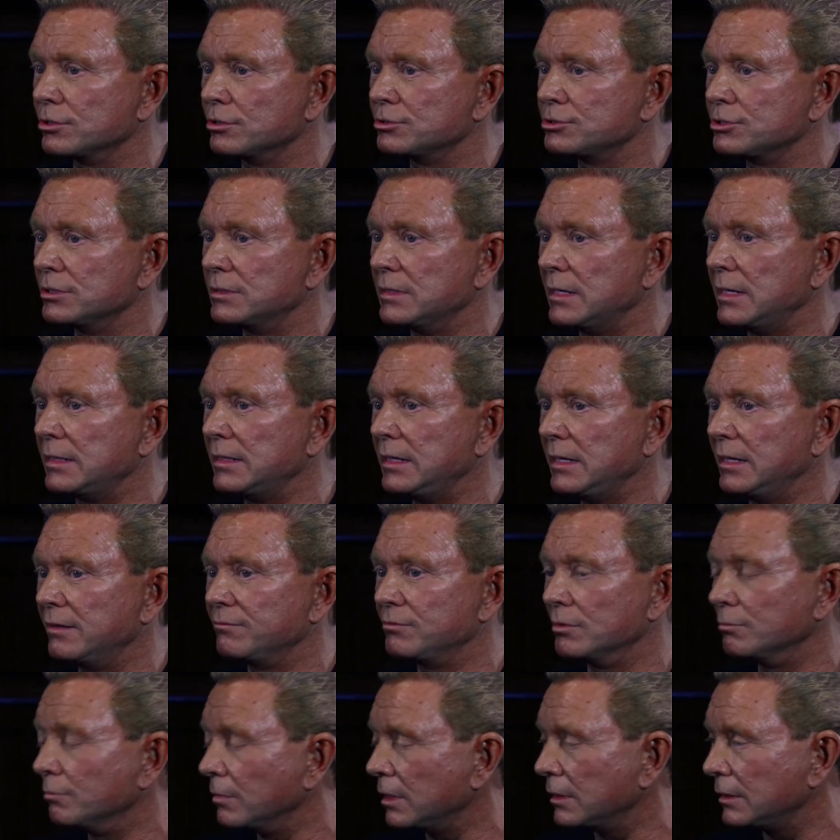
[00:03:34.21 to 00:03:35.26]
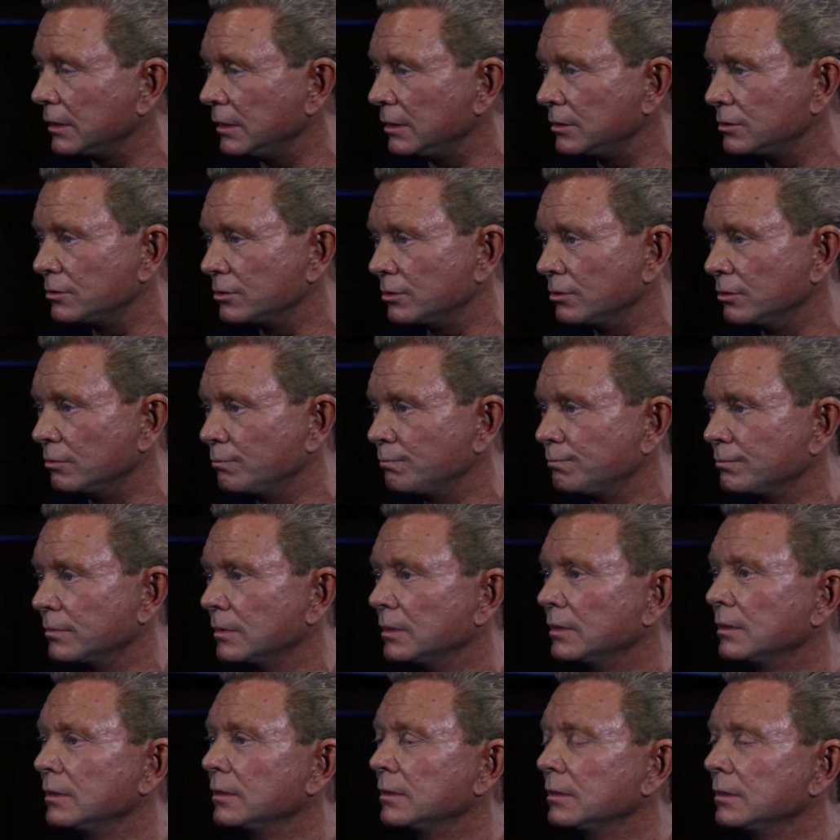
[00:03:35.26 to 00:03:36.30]
church did not have the money to
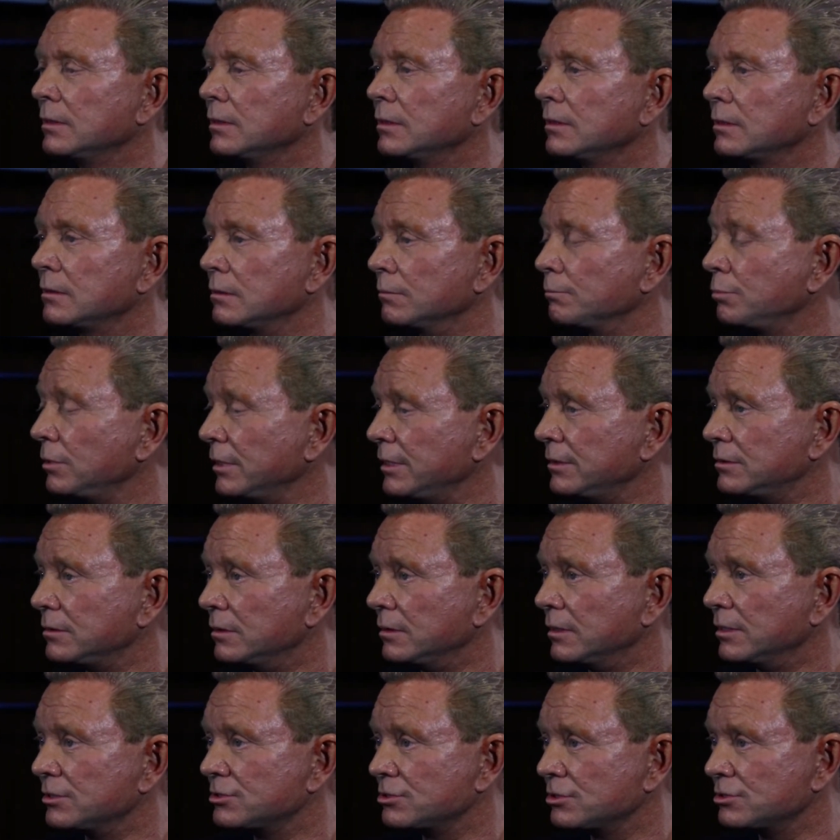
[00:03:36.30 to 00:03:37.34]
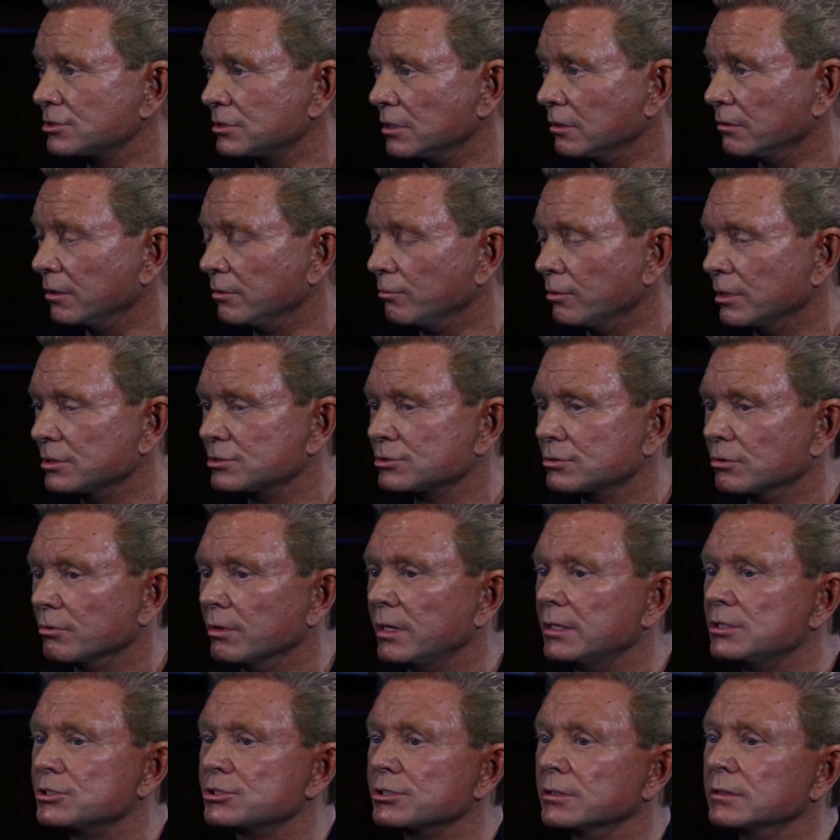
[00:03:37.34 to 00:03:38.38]
complete the necessary
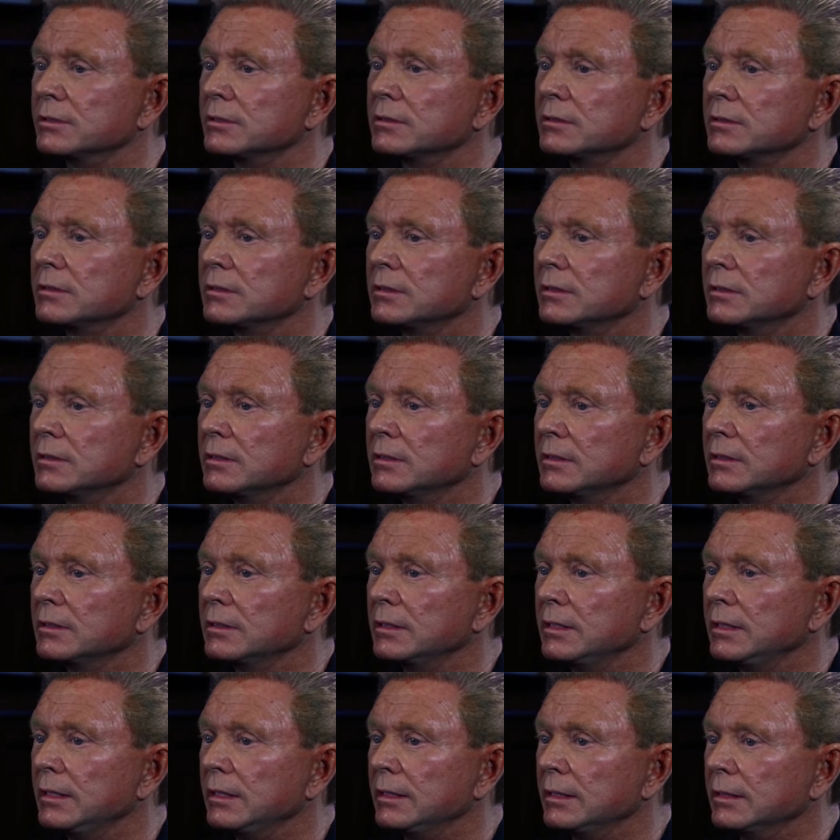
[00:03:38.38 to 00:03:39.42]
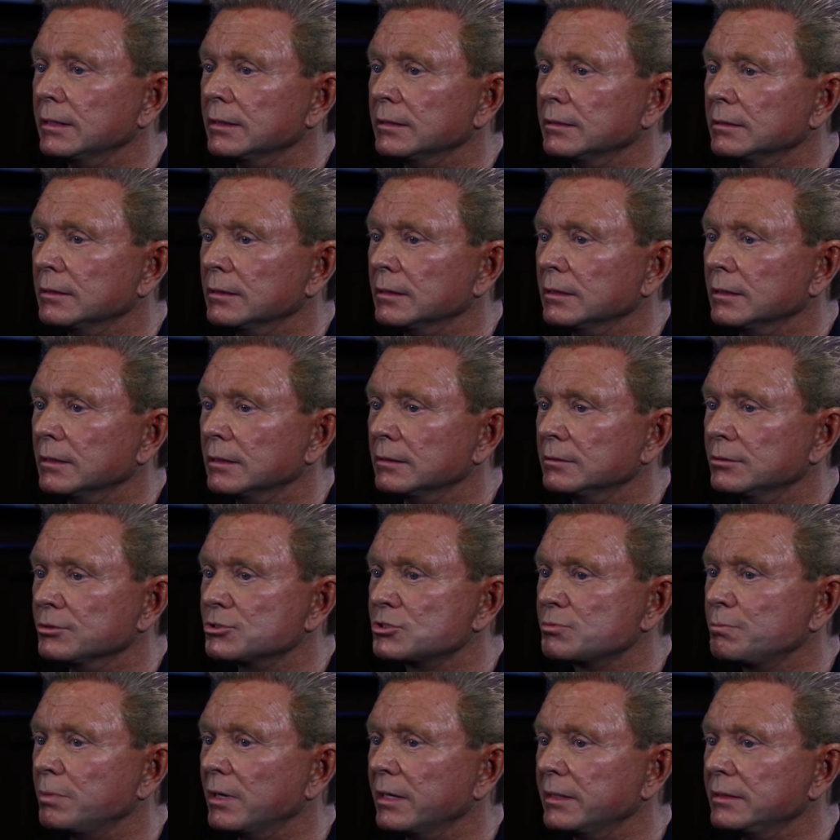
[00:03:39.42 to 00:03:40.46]
restoration, and
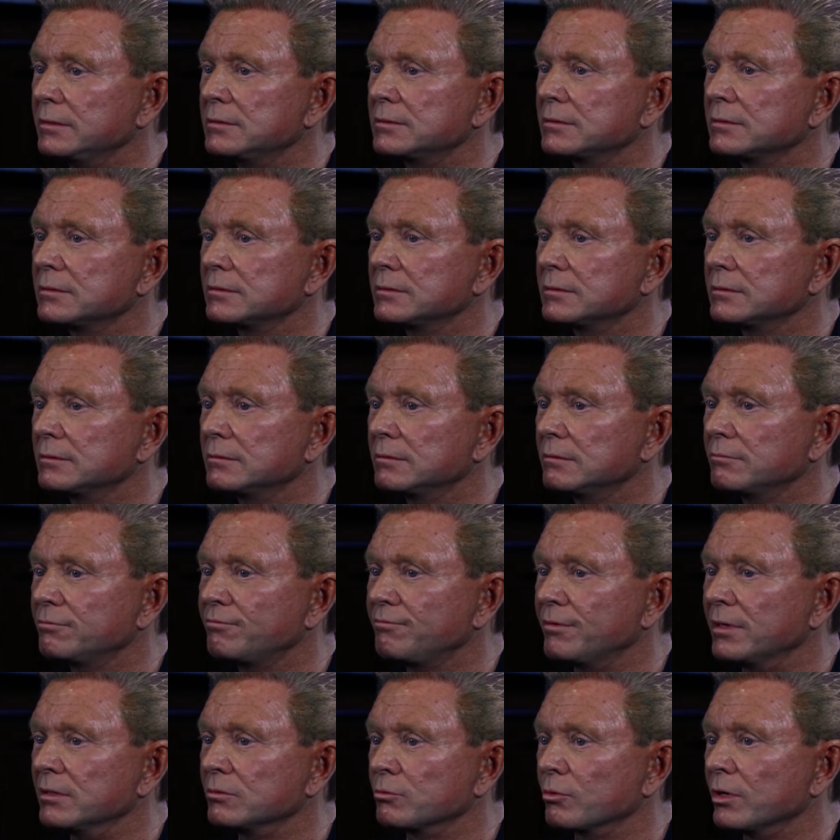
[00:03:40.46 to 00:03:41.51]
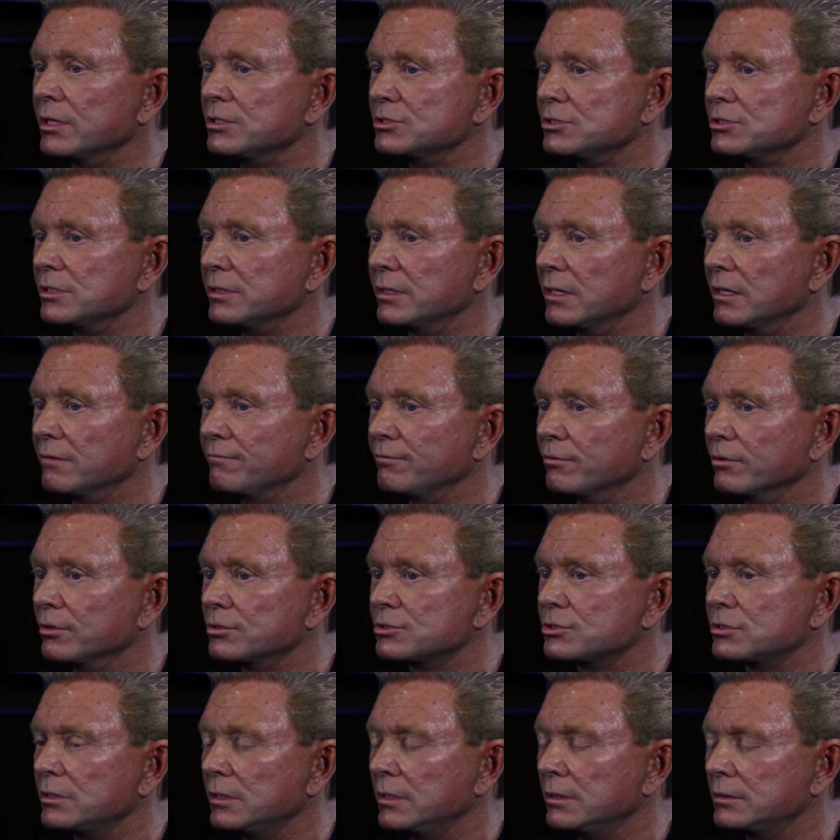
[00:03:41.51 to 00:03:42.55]
despite fundraising
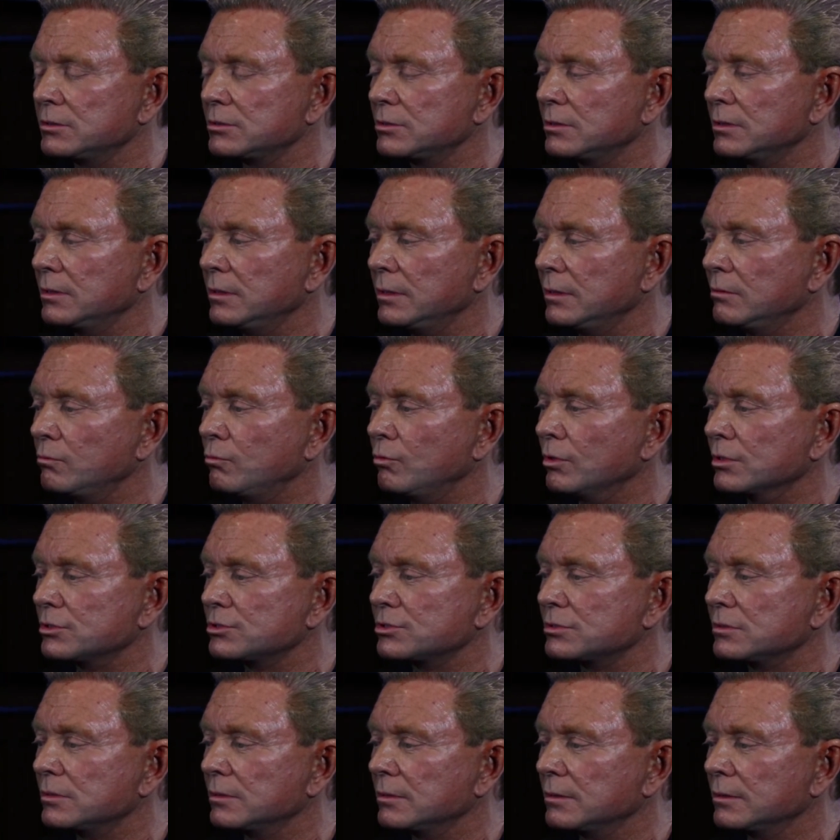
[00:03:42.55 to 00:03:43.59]
efforts, it was